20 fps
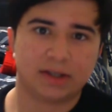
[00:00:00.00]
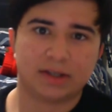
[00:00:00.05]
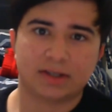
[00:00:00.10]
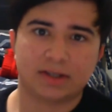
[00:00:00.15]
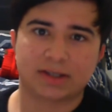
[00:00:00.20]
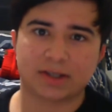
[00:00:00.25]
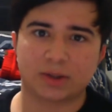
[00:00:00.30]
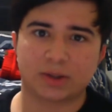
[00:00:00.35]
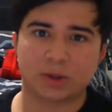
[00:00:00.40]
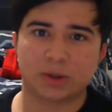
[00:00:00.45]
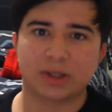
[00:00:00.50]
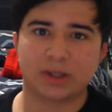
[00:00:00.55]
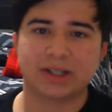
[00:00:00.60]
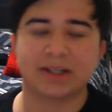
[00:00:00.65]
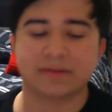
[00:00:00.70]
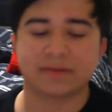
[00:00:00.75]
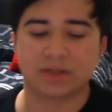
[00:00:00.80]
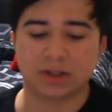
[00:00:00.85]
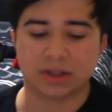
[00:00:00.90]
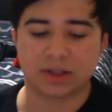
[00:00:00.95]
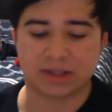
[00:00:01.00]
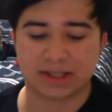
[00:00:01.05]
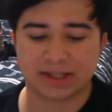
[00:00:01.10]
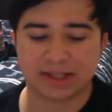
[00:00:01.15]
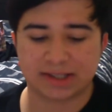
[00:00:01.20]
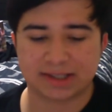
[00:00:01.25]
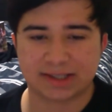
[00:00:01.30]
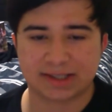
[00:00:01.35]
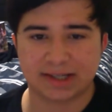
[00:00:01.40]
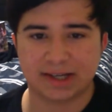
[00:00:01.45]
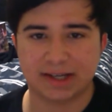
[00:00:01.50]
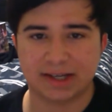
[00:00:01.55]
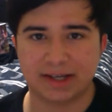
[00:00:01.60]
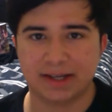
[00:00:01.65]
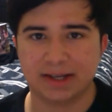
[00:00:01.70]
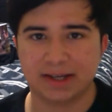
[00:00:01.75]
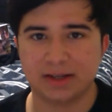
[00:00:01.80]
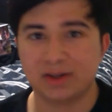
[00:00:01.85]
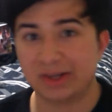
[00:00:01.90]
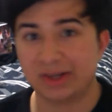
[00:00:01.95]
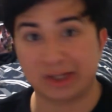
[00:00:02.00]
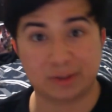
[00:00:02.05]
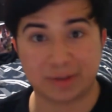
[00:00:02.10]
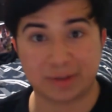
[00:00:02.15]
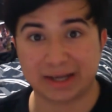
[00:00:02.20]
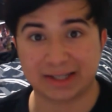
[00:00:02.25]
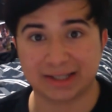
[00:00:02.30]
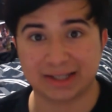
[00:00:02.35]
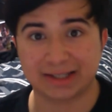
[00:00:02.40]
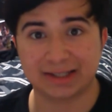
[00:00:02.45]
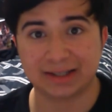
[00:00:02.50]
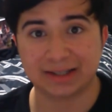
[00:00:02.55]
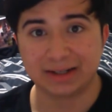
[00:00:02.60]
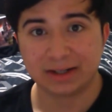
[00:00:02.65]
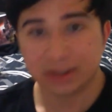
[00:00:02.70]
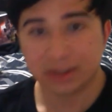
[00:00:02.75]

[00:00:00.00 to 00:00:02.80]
So he gives you the test. You expect it